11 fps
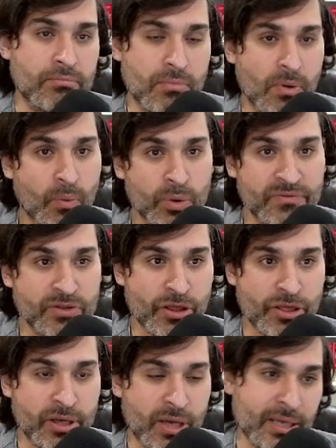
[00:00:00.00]
one of the
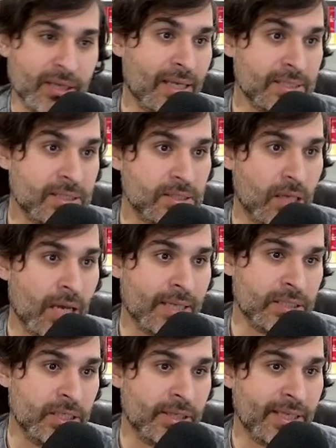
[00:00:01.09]
other, I guess,
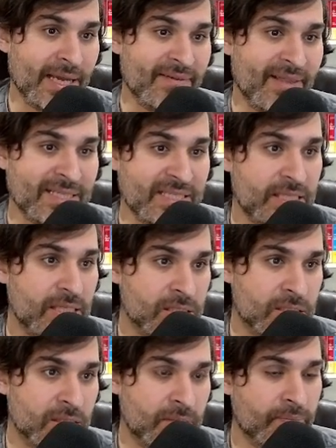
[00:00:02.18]
and he kind of like
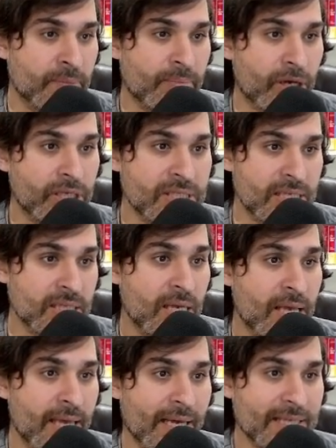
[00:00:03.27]
details the bug. He says,
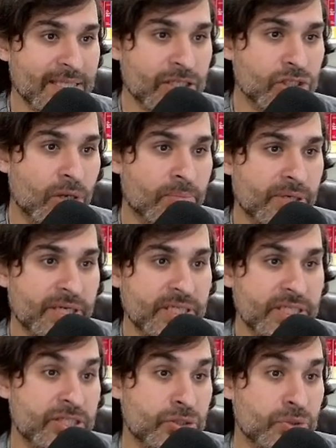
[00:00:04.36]
hey guys, I just
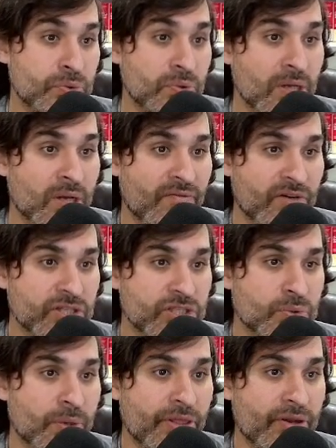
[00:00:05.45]
upgraded to version
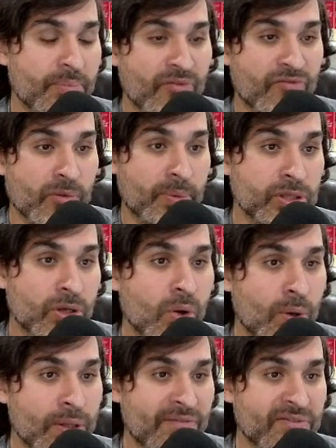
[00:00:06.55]

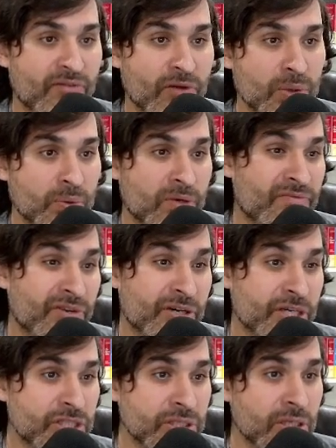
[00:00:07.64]
23.4.0 and have the following
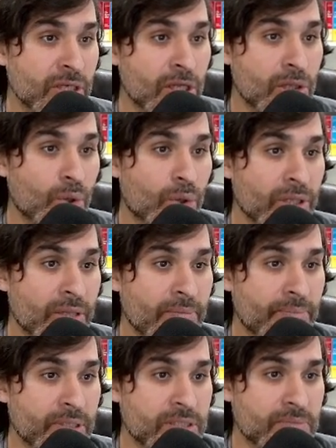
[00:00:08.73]
configuration: local
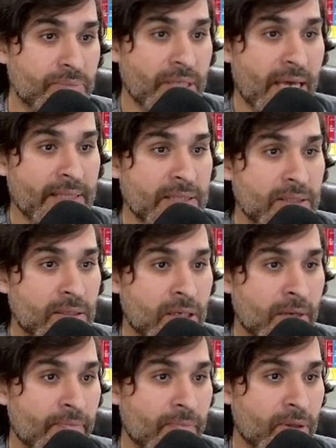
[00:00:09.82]
Nimbus
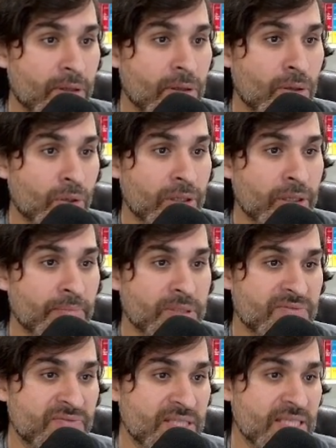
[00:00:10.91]
BN, local
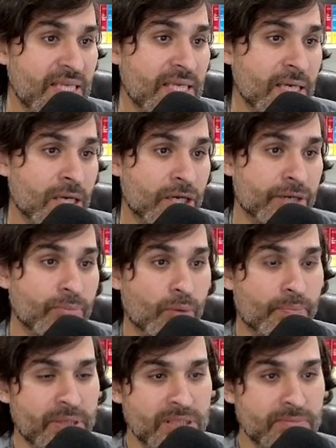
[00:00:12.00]
Nimbus VC,
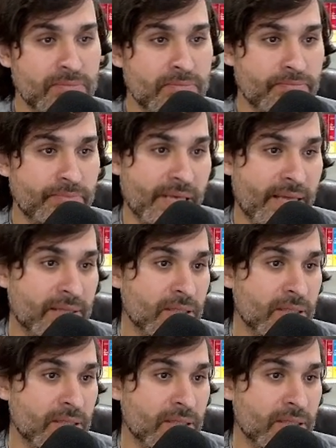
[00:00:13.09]
remote Prism BN.